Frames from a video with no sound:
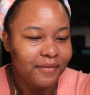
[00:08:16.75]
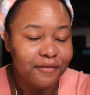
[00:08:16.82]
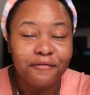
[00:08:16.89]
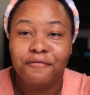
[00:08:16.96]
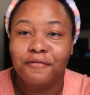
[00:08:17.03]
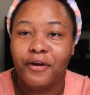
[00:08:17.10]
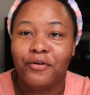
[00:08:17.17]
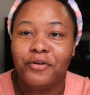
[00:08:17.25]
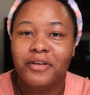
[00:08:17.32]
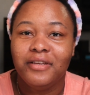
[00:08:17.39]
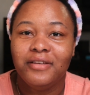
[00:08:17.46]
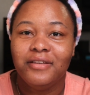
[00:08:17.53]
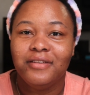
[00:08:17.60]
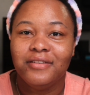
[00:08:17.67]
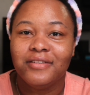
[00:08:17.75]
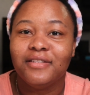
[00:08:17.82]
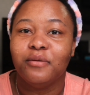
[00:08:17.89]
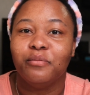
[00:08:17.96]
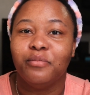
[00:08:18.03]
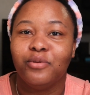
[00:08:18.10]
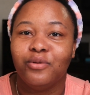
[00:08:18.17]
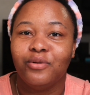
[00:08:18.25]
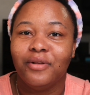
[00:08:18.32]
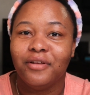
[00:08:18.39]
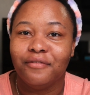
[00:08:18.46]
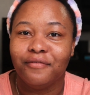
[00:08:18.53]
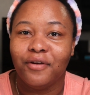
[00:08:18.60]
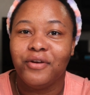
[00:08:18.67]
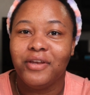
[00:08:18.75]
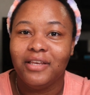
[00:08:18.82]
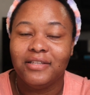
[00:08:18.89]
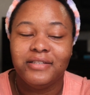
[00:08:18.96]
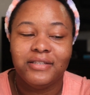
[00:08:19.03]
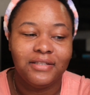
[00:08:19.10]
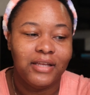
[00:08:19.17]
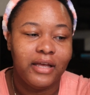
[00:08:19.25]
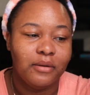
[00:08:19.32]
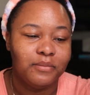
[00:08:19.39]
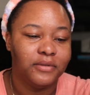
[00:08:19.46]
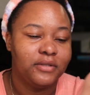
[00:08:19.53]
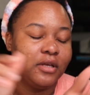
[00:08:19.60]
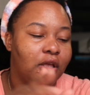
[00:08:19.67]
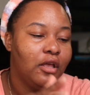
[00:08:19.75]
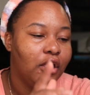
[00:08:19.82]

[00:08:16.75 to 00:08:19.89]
very simple, very easy steps,